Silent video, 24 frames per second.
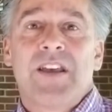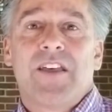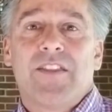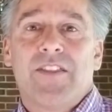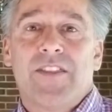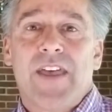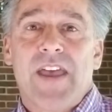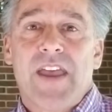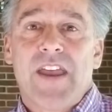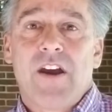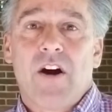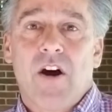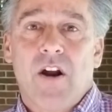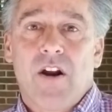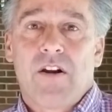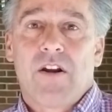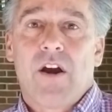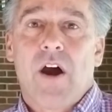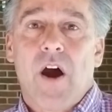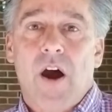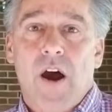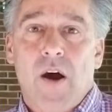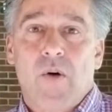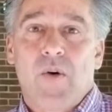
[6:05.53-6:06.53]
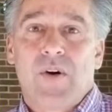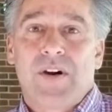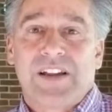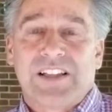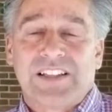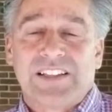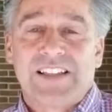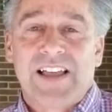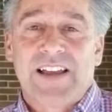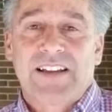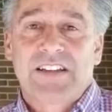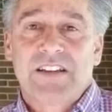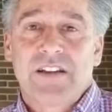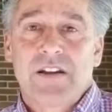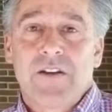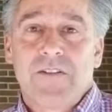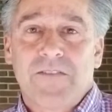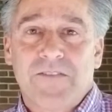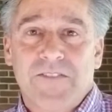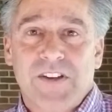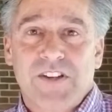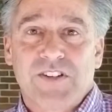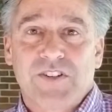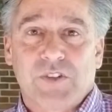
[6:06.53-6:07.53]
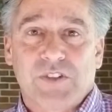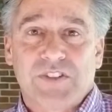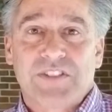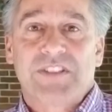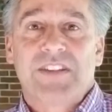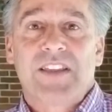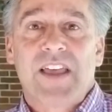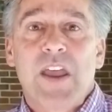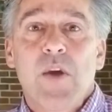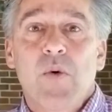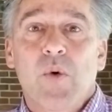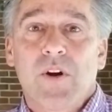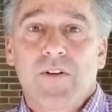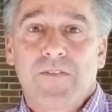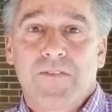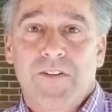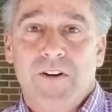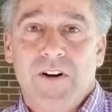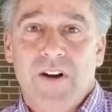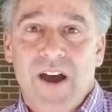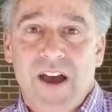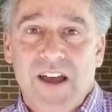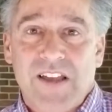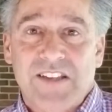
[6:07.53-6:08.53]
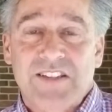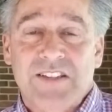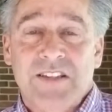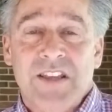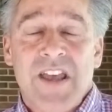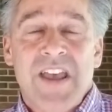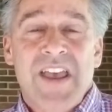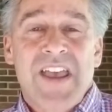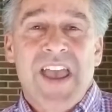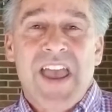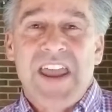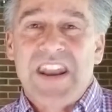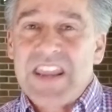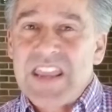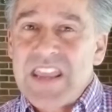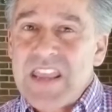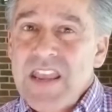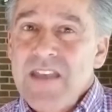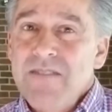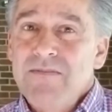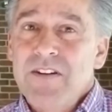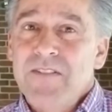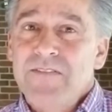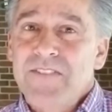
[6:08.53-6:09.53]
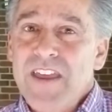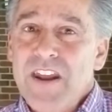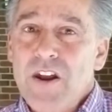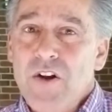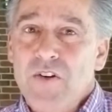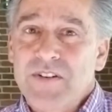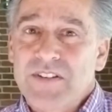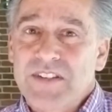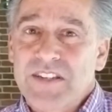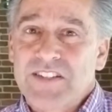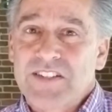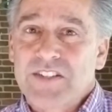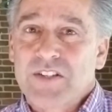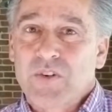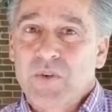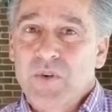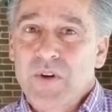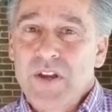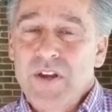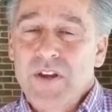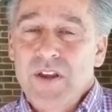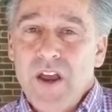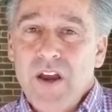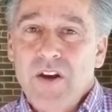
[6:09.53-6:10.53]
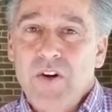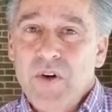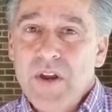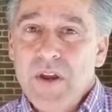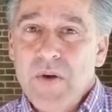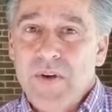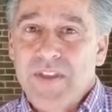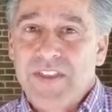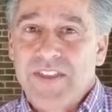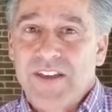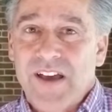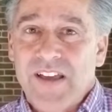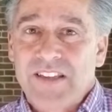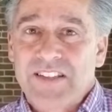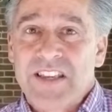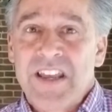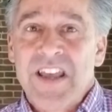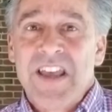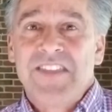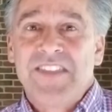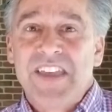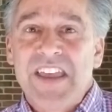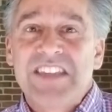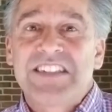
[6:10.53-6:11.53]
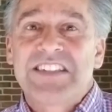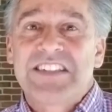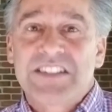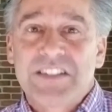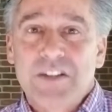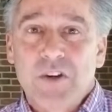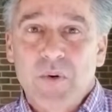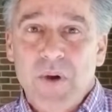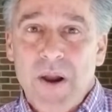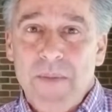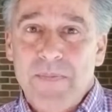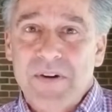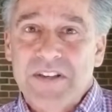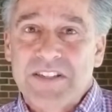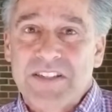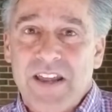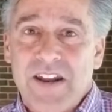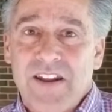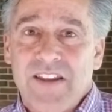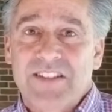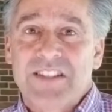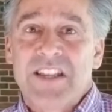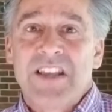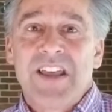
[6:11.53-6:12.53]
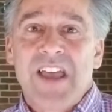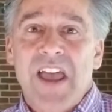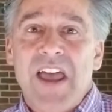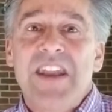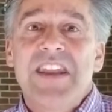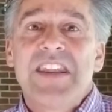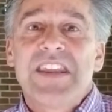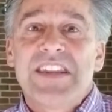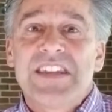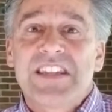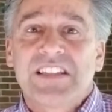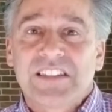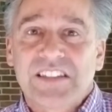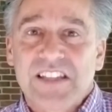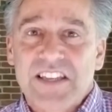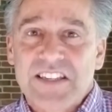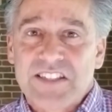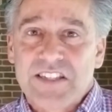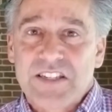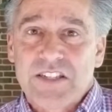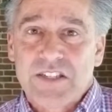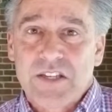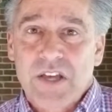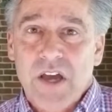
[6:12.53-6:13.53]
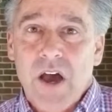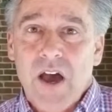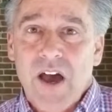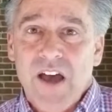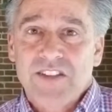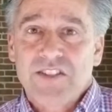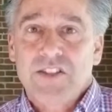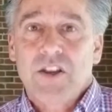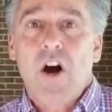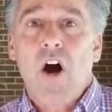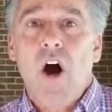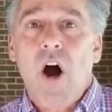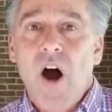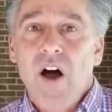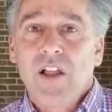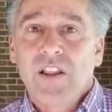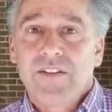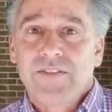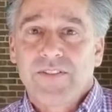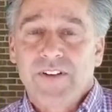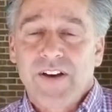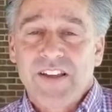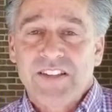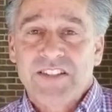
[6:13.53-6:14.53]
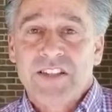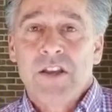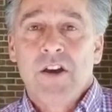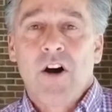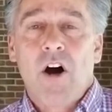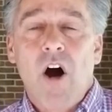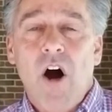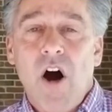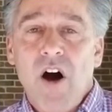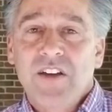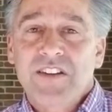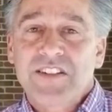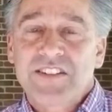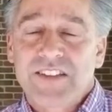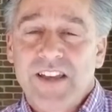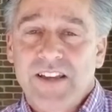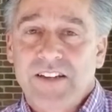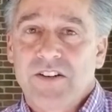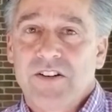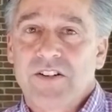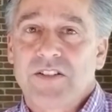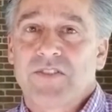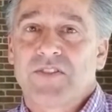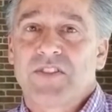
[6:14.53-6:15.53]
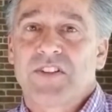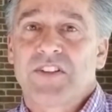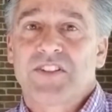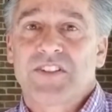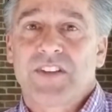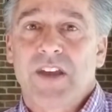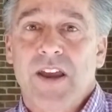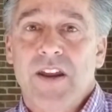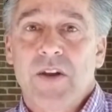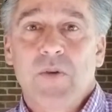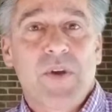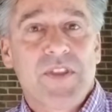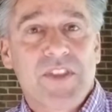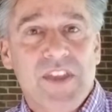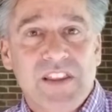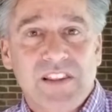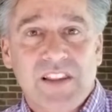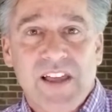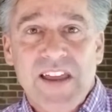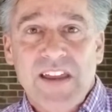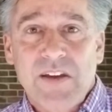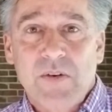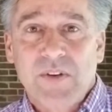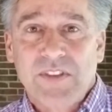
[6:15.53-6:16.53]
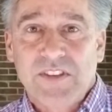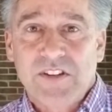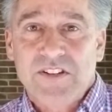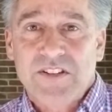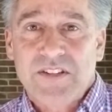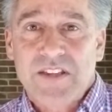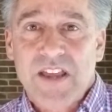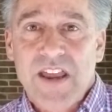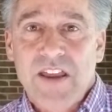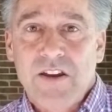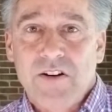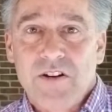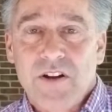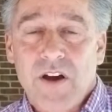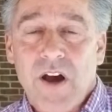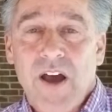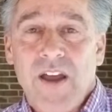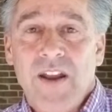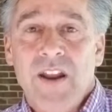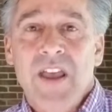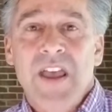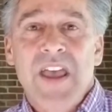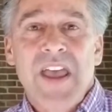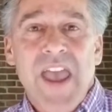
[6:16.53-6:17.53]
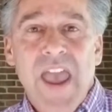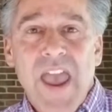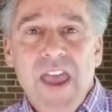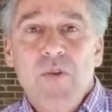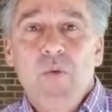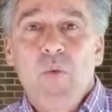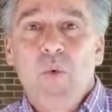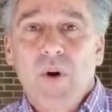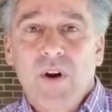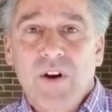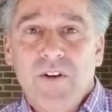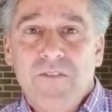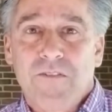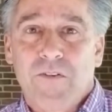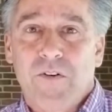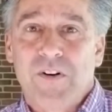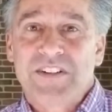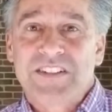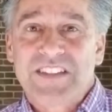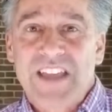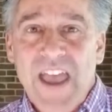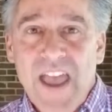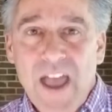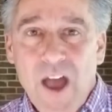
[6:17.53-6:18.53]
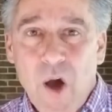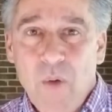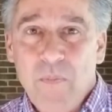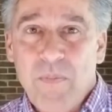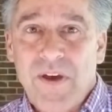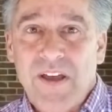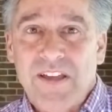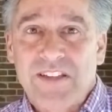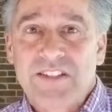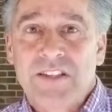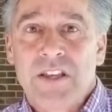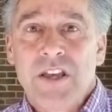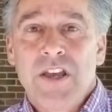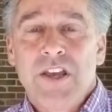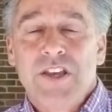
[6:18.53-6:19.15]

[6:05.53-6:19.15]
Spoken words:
They are our elected officials. They work for us. And even if they don't agree with us, they still represent us and need to listen to us, all sectors of society, whether they like what they're saying or not, and work for us to help us.